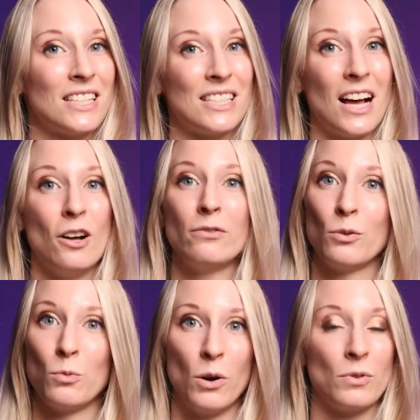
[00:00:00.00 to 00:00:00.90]
itself
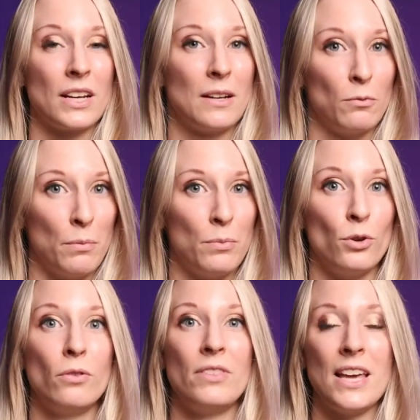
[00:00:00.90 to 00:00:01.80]
won't
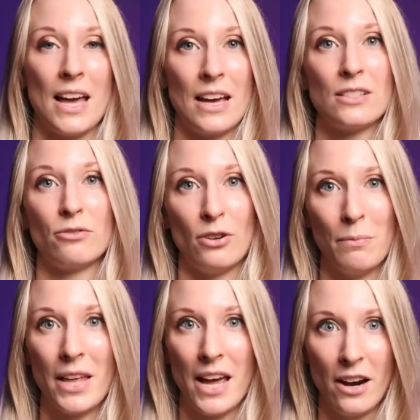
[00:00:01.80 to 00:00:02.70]
remove the eggs
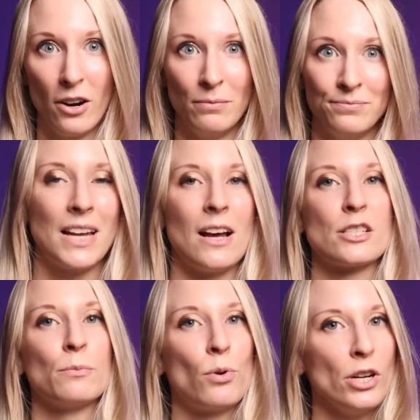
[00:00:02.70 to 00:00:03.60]
from the hair. Now,
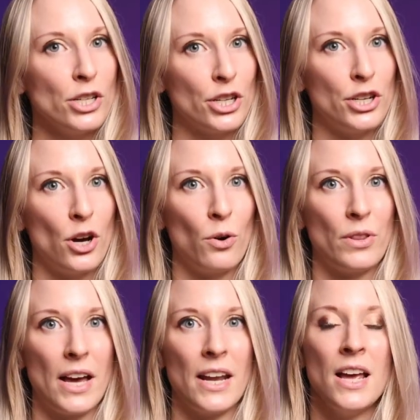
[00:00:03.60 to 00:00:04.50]
it's important to know
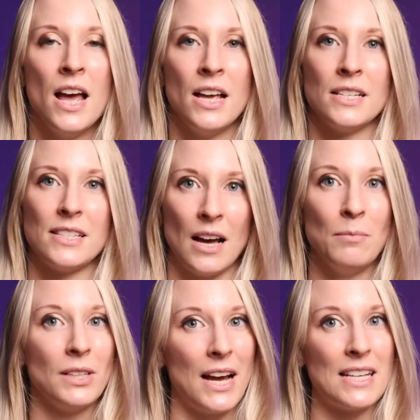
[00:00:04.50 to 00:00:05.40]
that
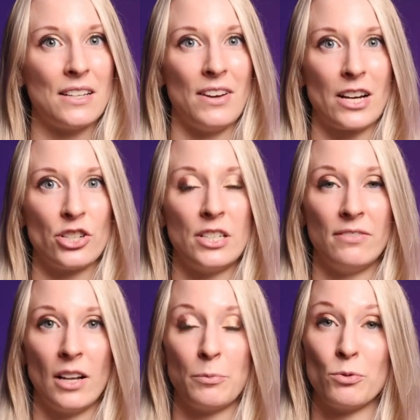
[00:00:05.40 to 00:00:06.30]
some lice have actually
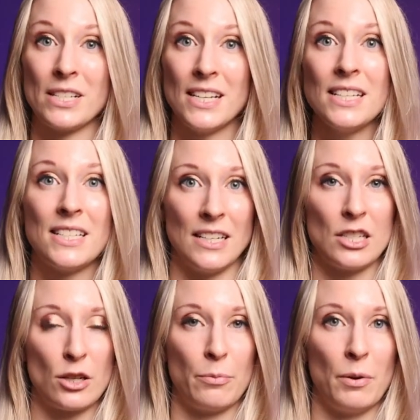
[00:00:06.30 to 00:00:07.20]
developed
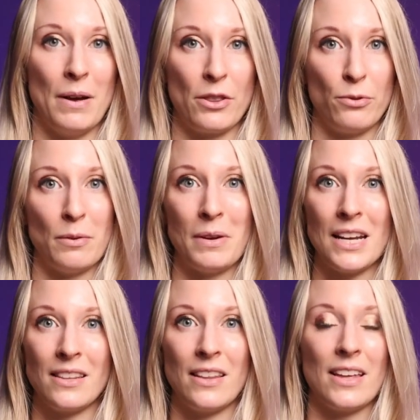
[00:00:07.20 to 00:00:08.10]
resistance to permethrin,
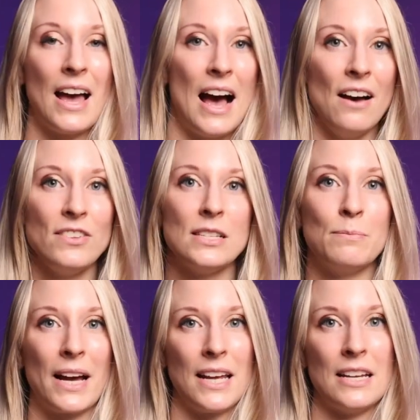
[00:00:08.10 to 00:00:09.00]
meaning that they have these
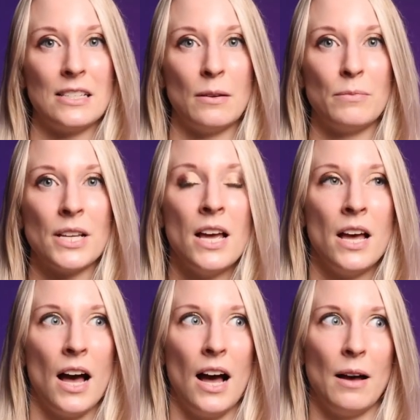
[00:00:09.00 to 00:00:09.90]
mechanisms
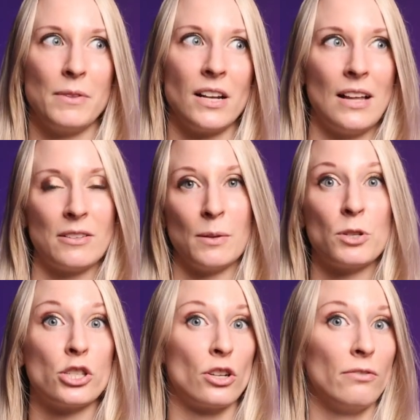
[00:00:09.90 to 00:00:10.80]
that allows them
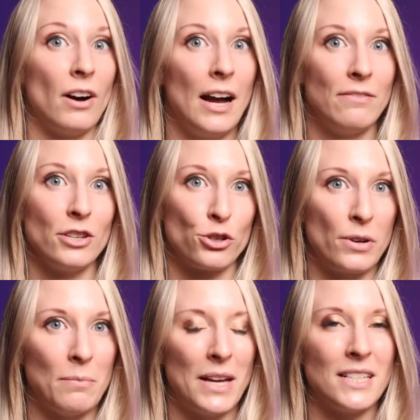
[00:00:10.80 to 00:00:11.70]
to survive the
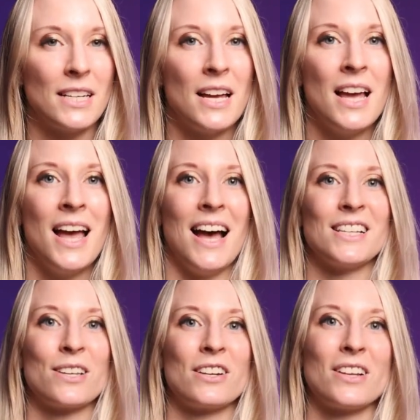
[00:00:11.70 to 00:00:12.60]
treatment.
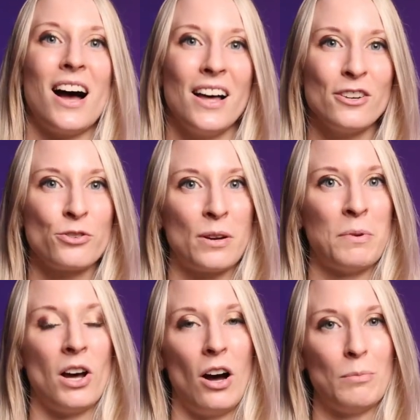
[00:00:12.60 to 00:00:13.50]
And so there's other
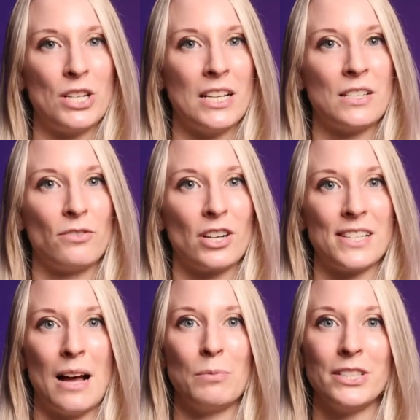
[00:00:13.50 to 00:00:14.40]
treatment options, for
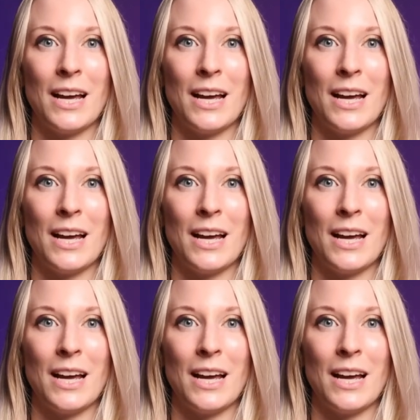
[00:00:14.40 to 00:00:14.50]
example,